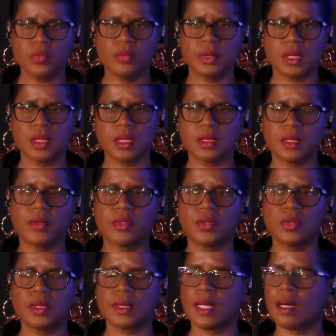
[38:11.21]
She says there is
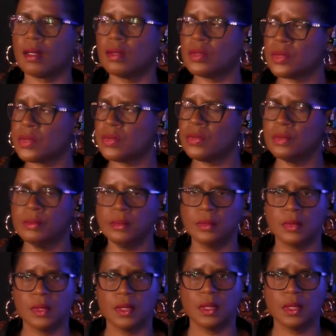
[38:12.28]
no sound on Zoom.